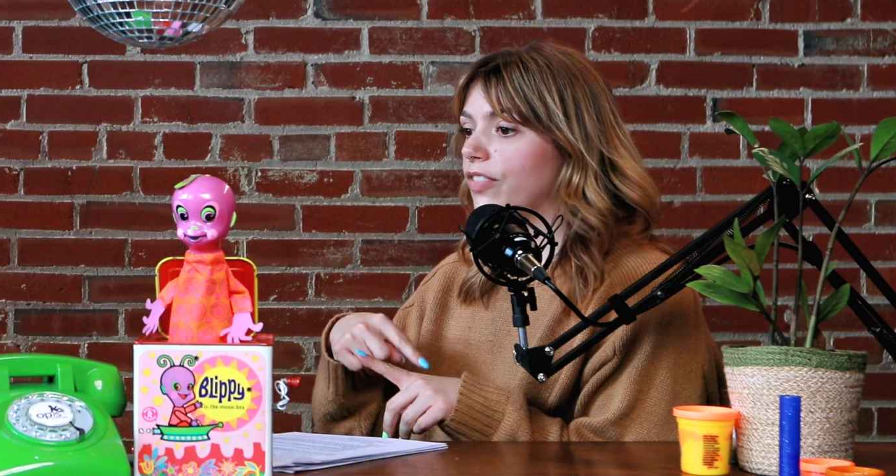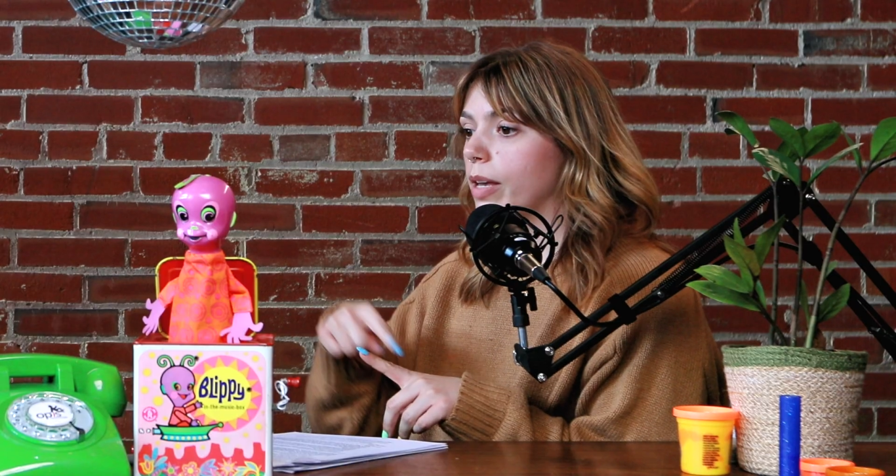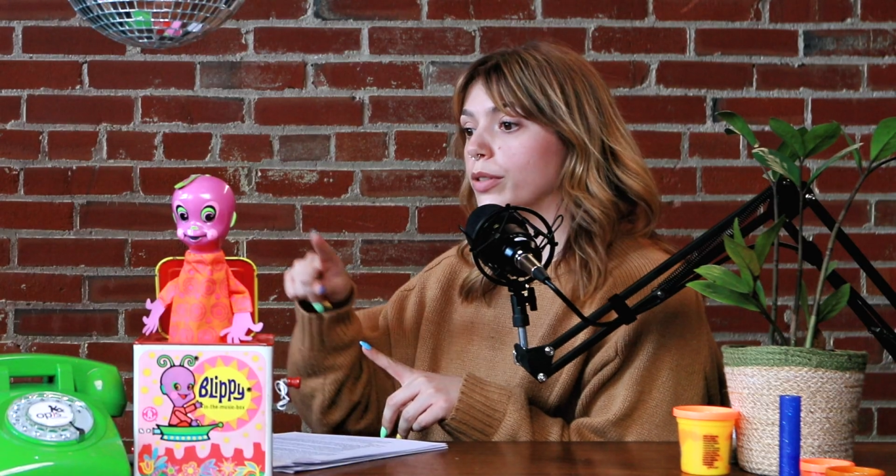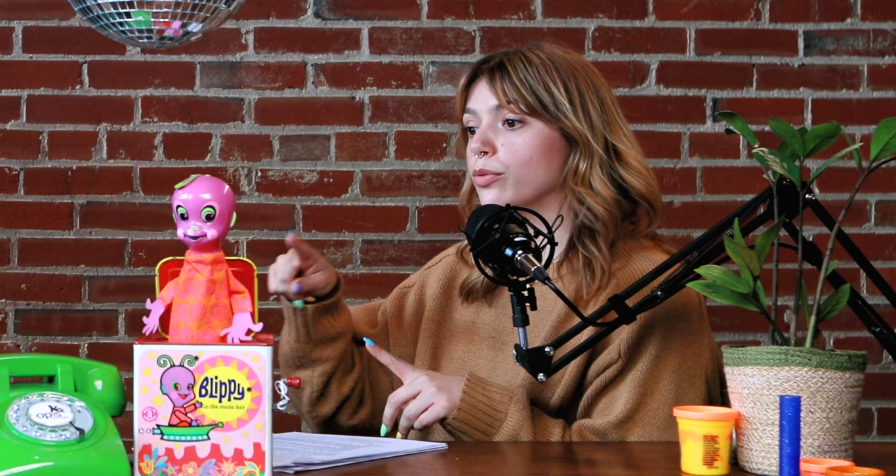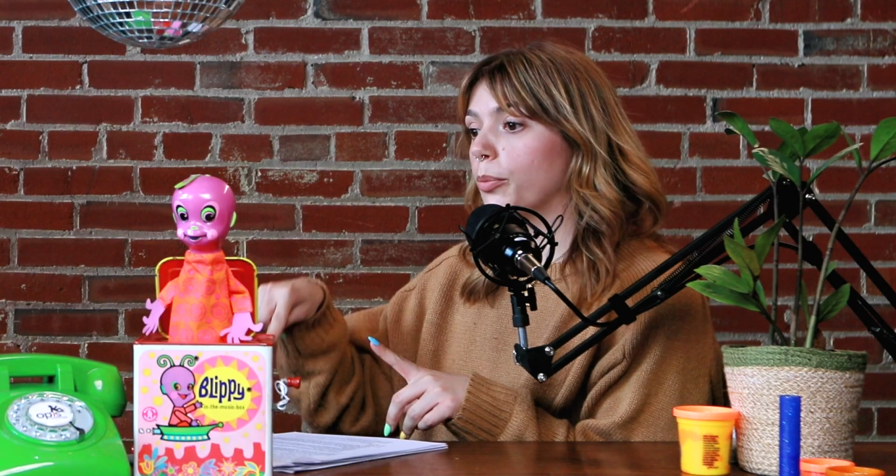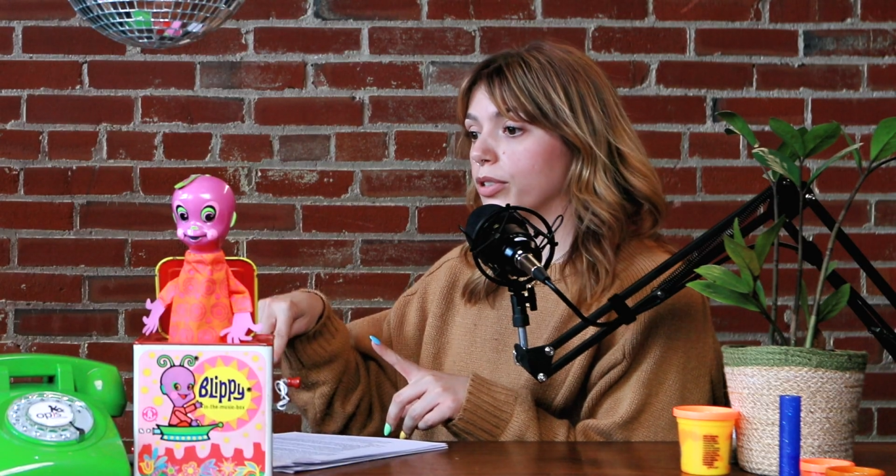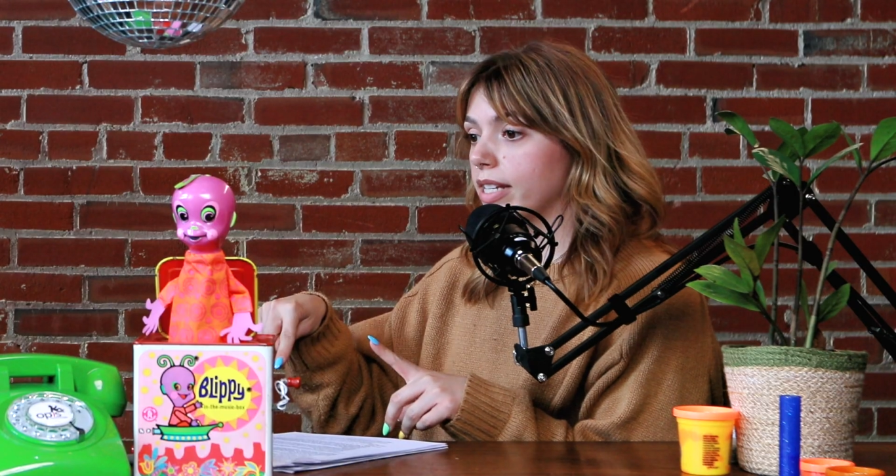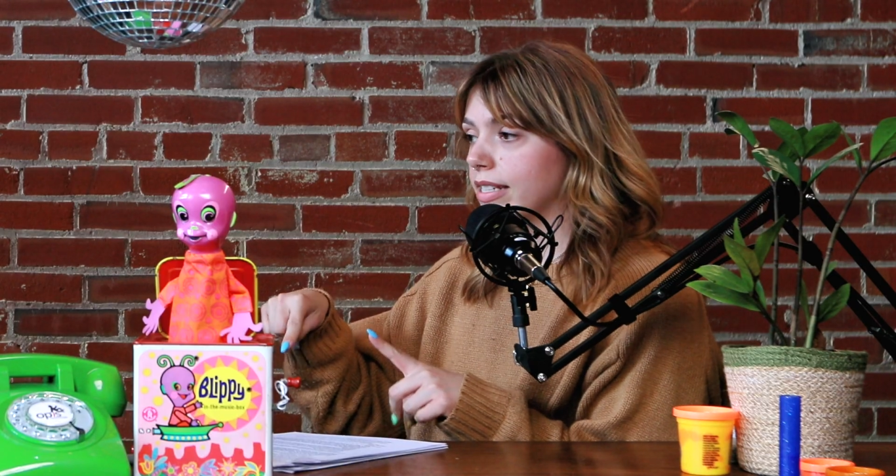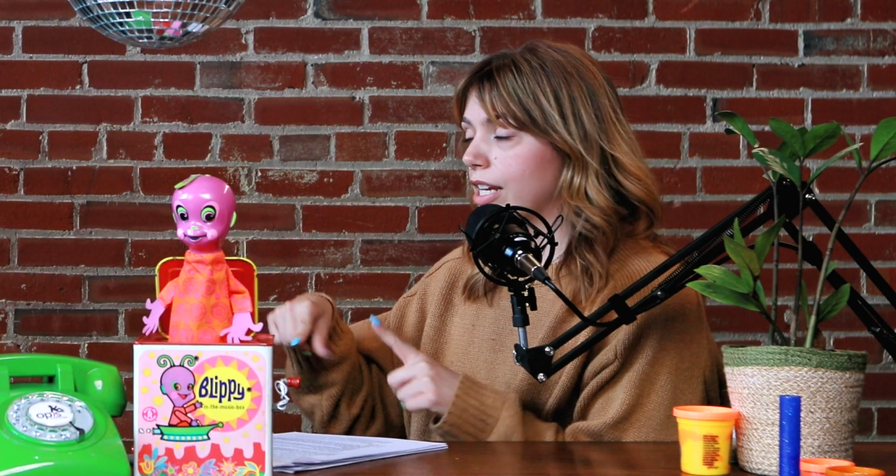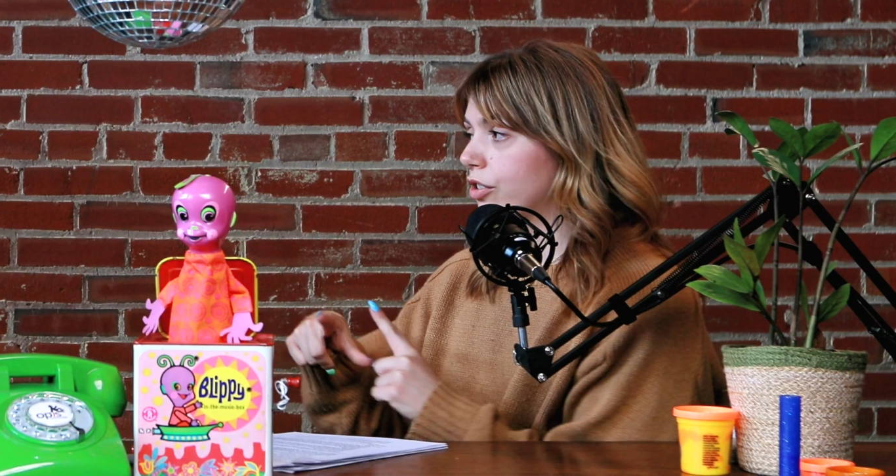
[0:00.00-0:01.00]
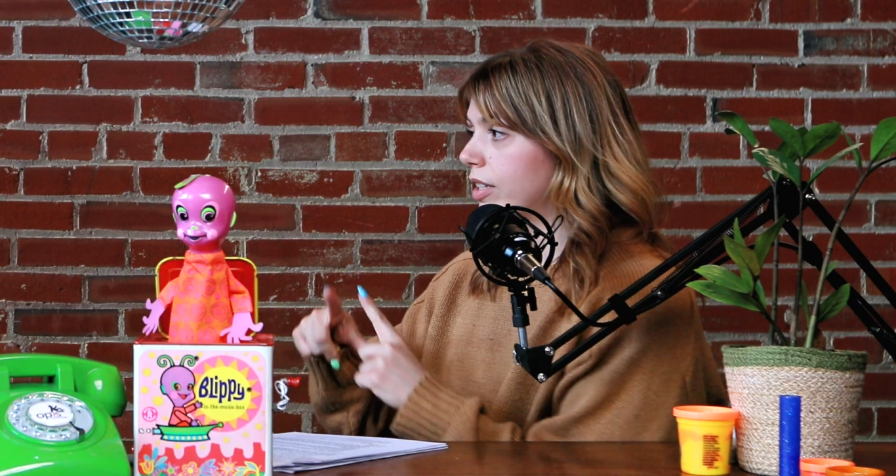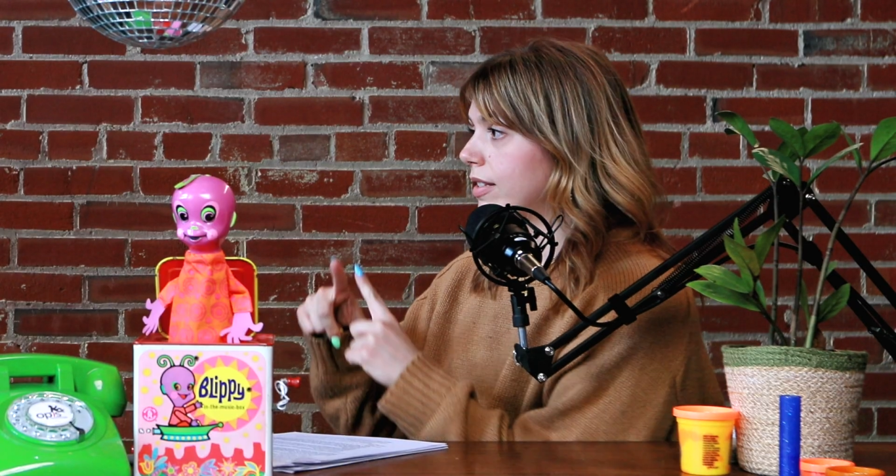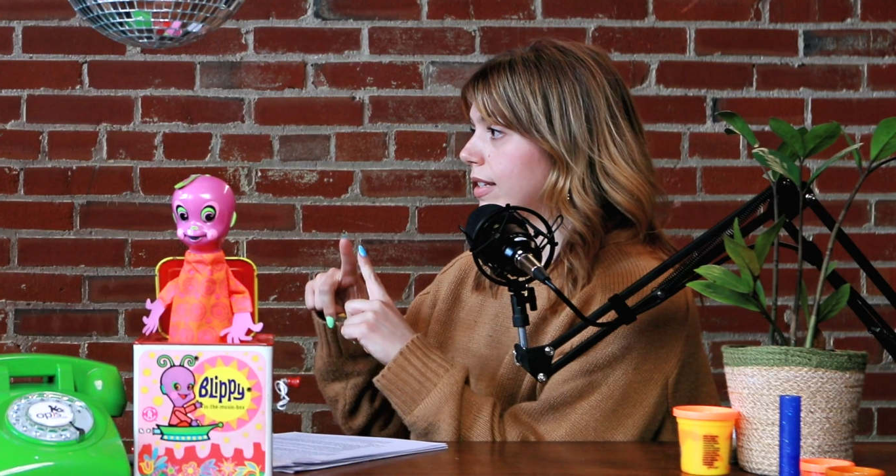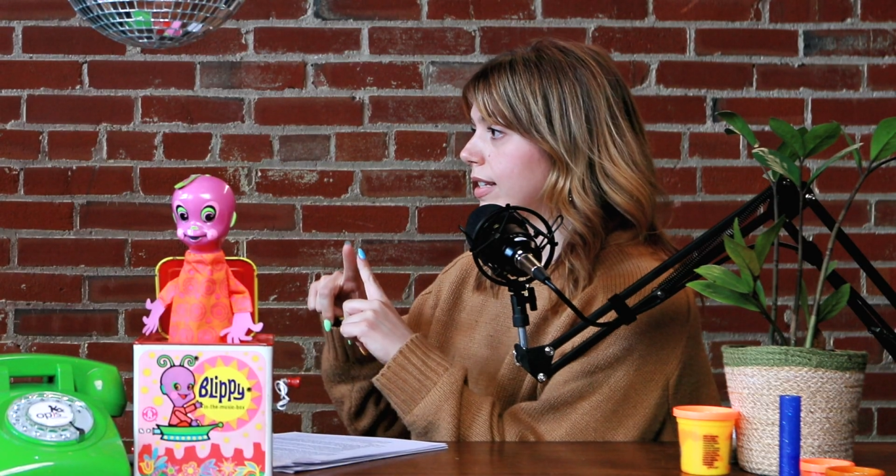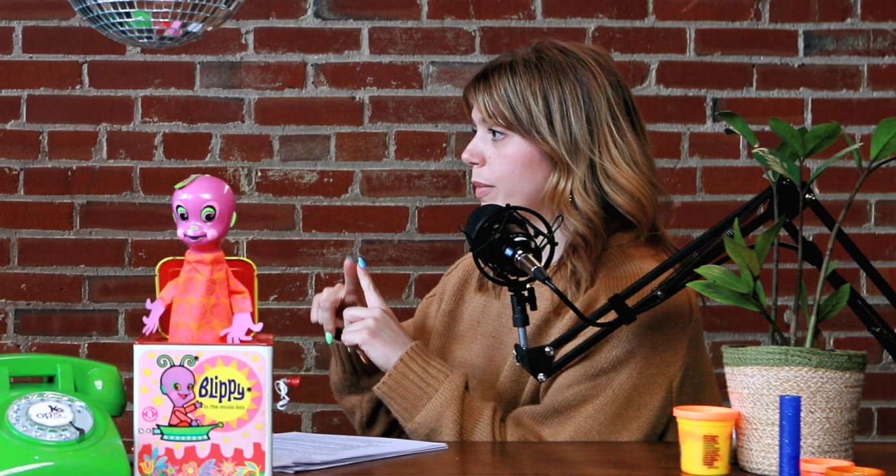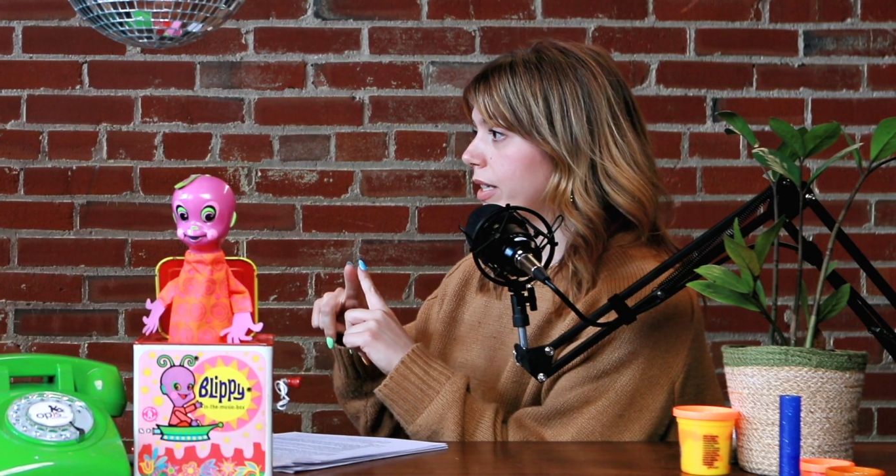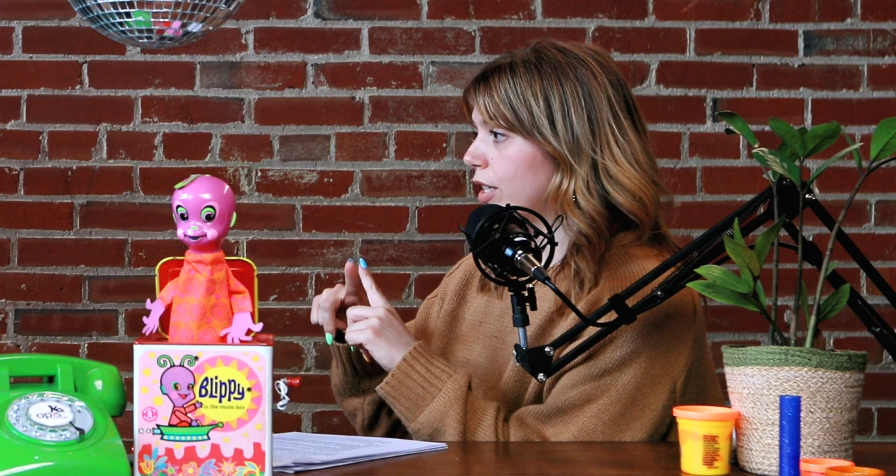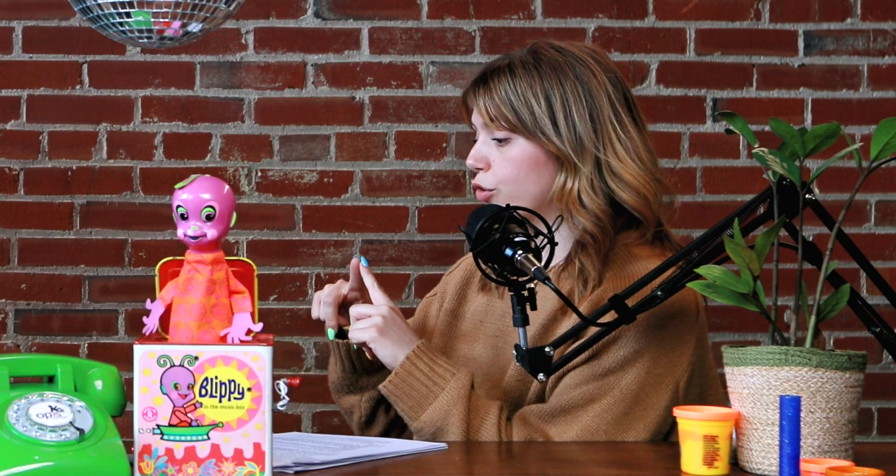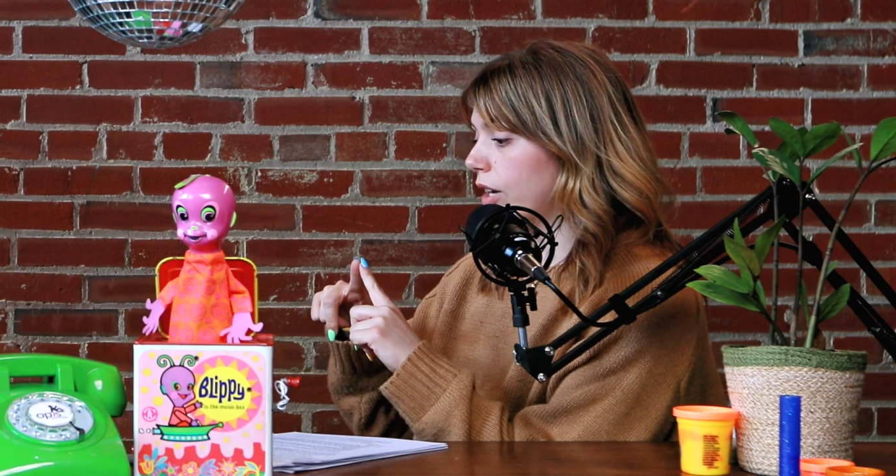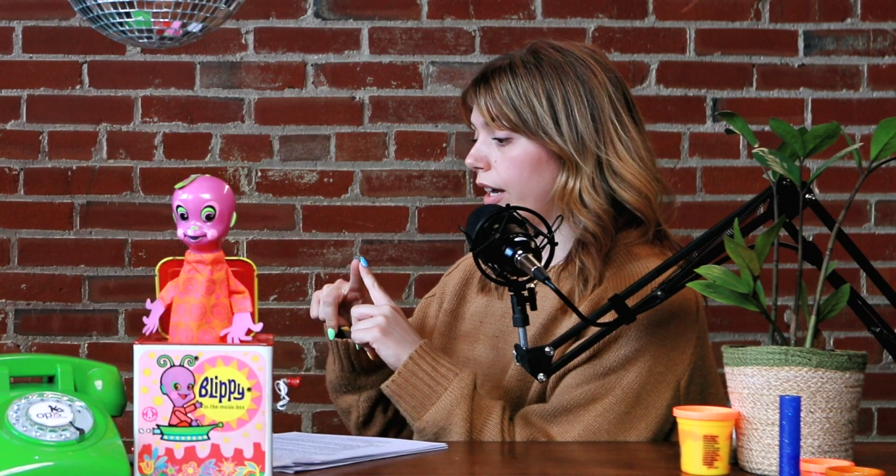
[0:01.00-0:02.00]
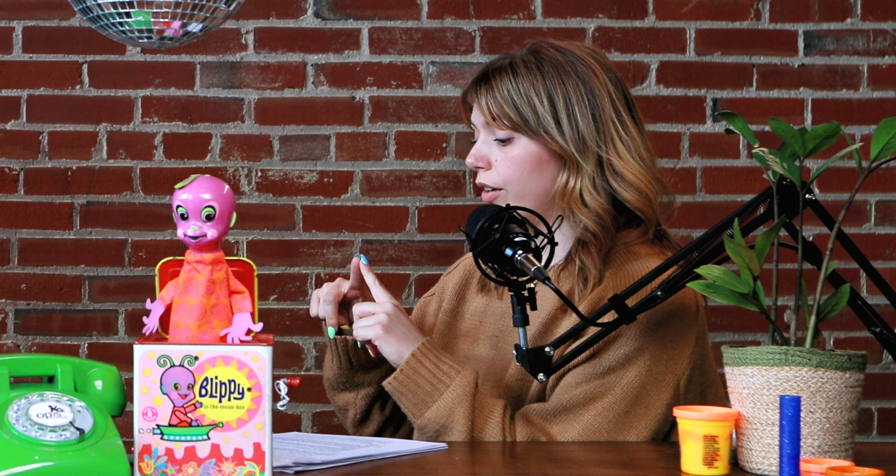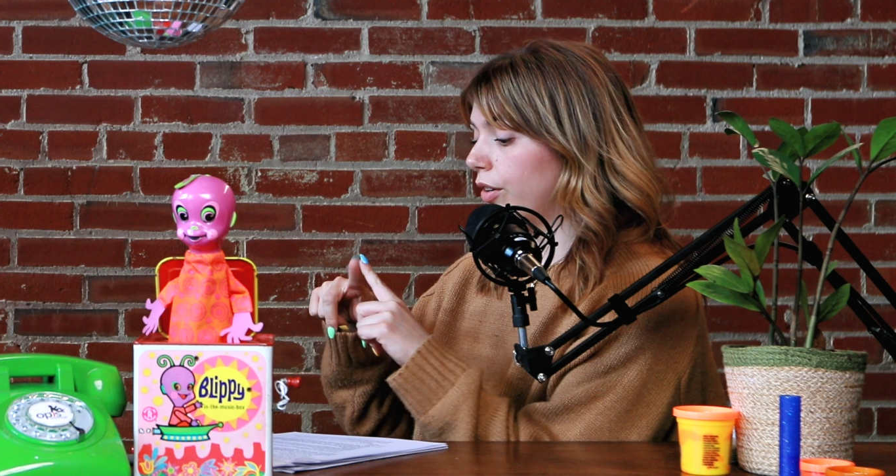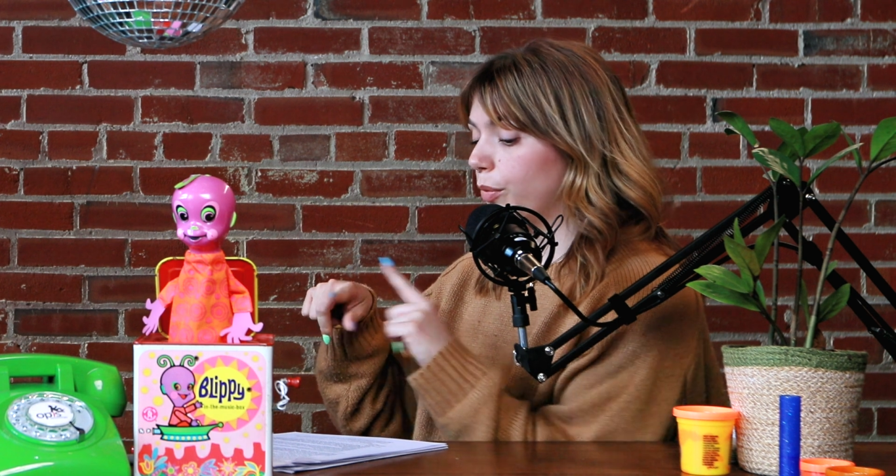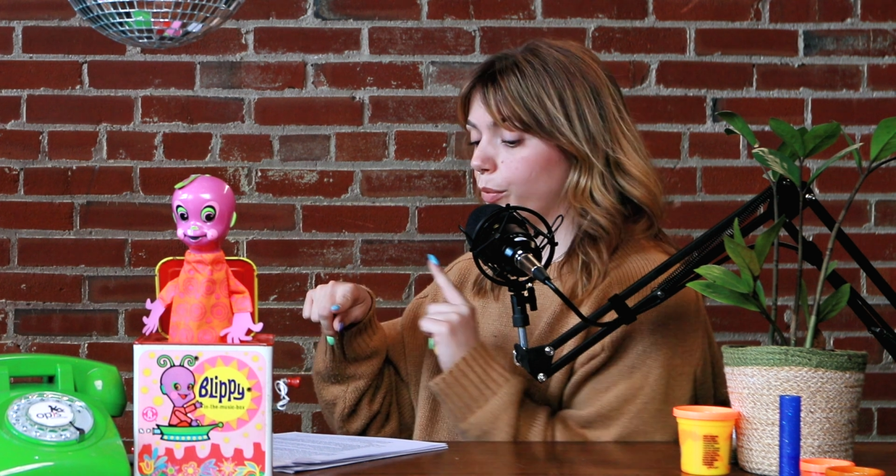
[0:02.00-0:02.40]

famous representation is the CBT triangle,